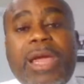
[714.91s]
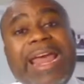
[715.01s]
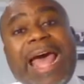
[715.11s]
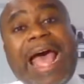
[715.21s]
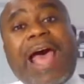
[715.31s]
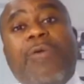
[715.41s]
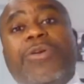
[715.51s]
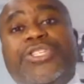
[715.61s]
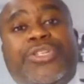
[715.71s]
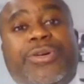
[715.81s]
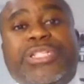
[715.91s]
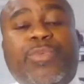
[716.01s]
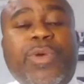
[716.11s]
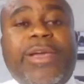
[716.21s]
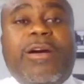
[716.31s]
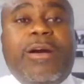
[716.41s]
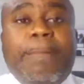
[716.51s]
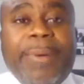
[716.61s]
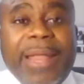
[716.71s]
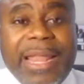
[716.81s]
At our church, we
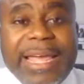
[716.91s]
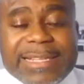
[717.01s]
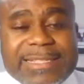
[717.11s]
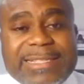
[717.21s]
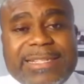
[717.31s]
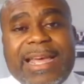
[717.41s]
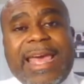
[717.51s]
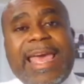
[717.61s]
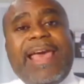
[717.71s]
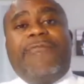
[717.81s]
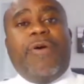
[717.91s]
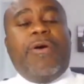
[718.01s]
are blessed to have